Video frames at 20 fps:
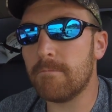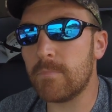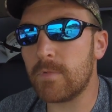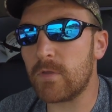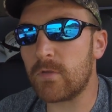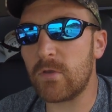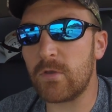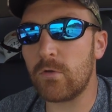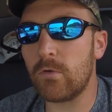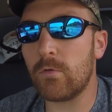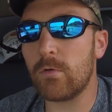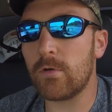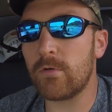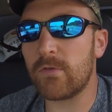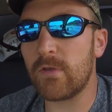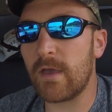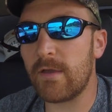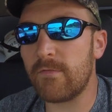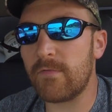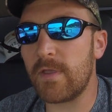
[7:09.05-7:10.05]
It's a noise
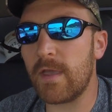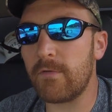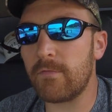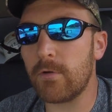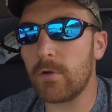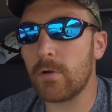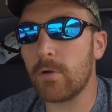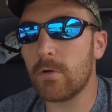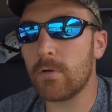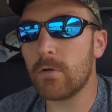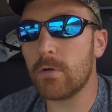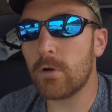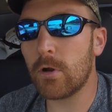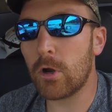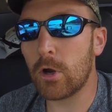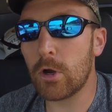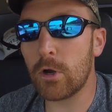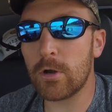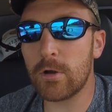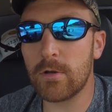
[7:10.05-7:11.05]
I've never
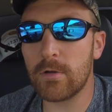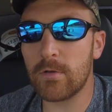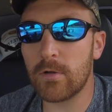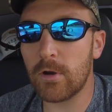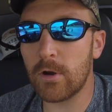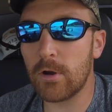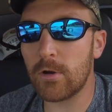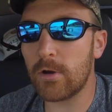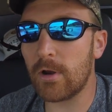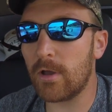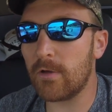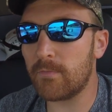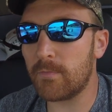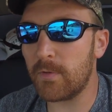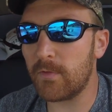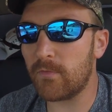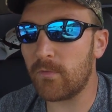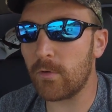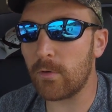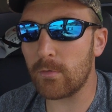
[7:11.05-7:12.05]
heard of
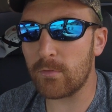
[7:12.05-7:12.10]
before.